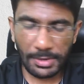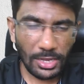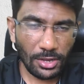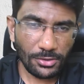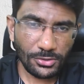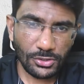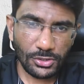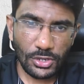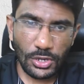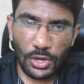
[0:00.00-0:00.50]

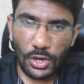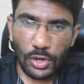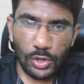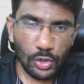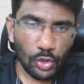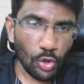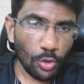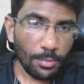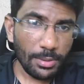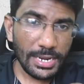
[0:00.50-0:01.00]
because
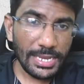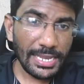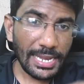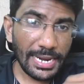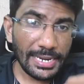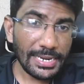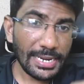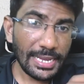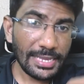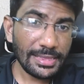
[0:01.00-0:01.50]
nobody
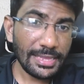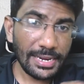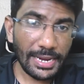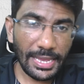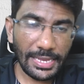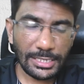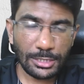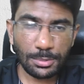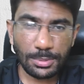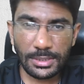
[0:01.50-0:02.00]
can take that
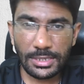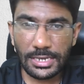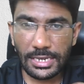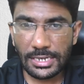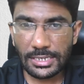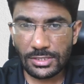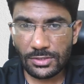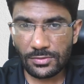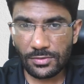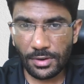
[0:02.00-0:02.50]

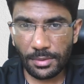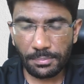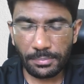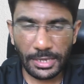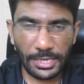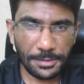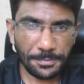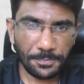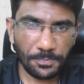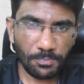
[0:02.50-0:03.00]
experience from
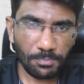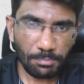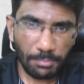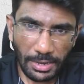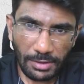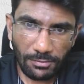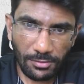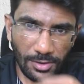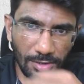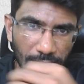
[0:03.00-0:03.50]
me
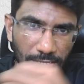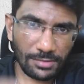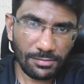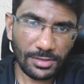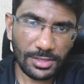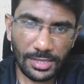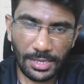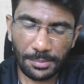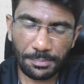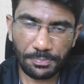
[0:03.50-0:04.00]
by working
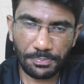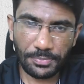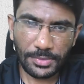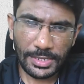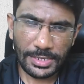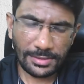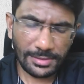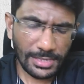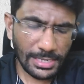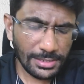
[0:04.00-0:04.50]
with him.
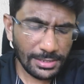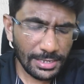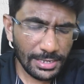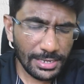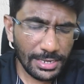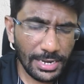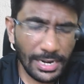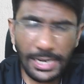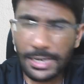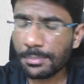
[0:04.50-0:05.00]
Such a
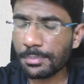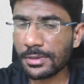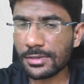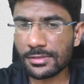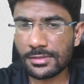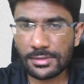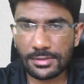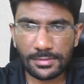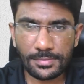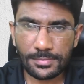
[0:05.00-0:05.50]
great
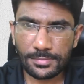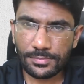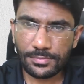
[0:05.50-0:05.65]
person.